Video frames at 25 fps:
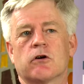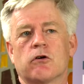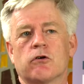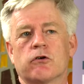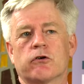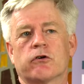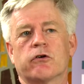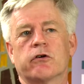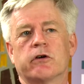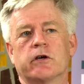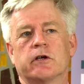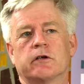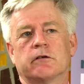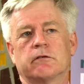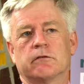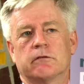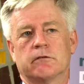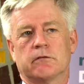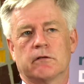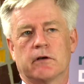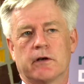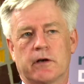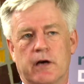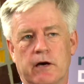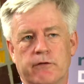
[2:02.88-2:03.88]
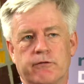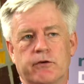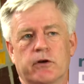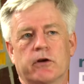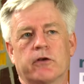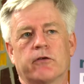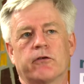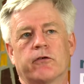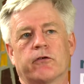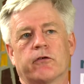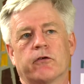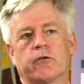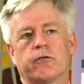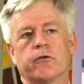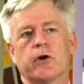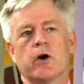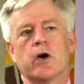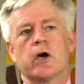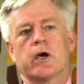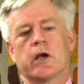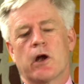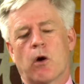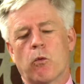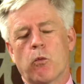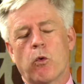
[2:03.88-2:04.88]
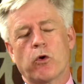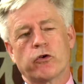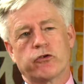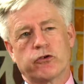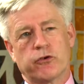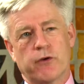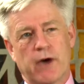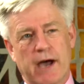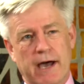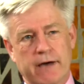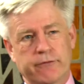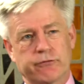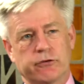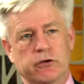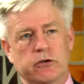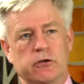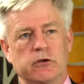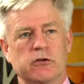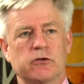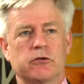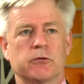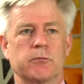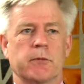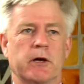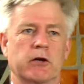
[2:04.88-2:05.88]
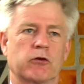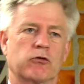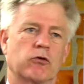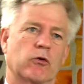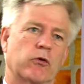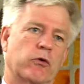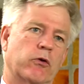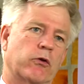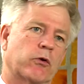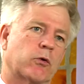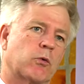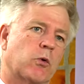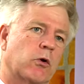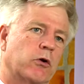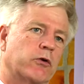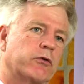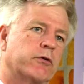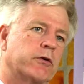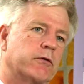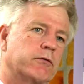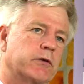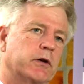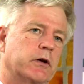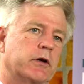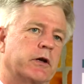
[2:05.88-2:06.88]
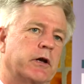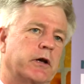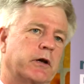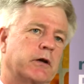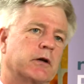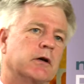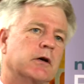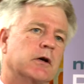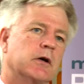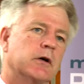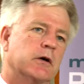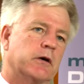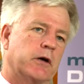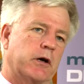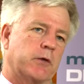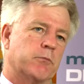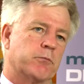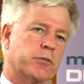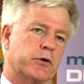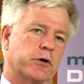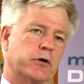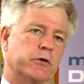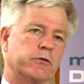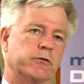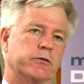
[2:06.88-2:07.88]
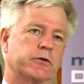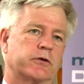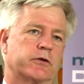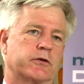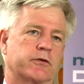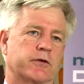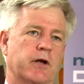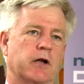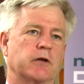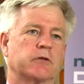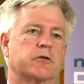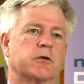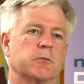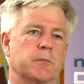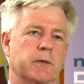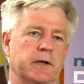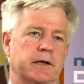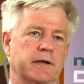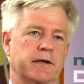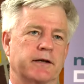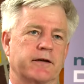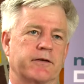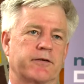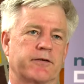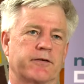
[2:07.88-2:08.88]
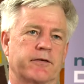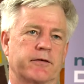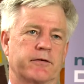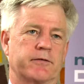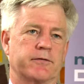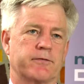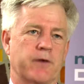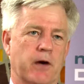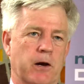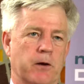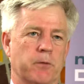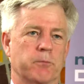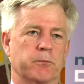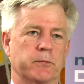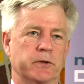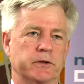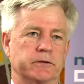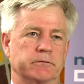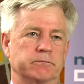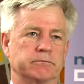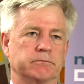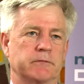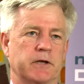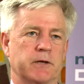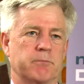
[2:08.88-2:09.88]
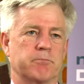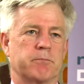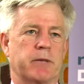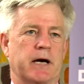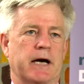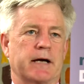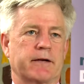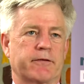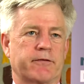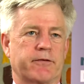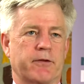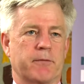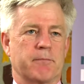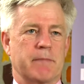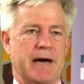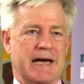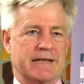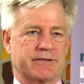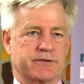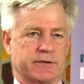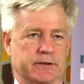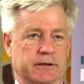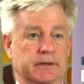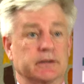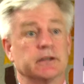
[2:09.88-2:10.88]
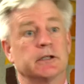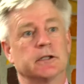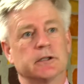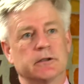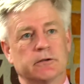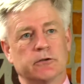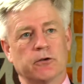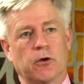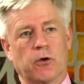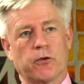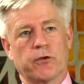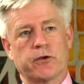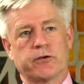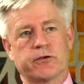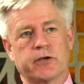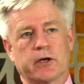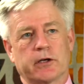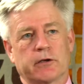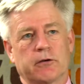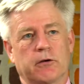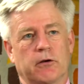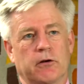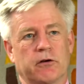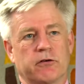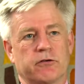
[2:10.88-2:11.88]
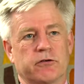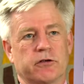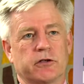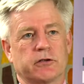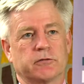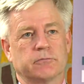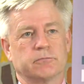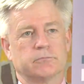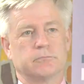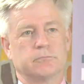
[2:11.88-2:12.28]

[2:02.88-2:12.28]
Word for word: concrete evidence of you know, what you have to do to make sure that the quality of learning improves, because ultimately it's the development impacts that matter, not the technology.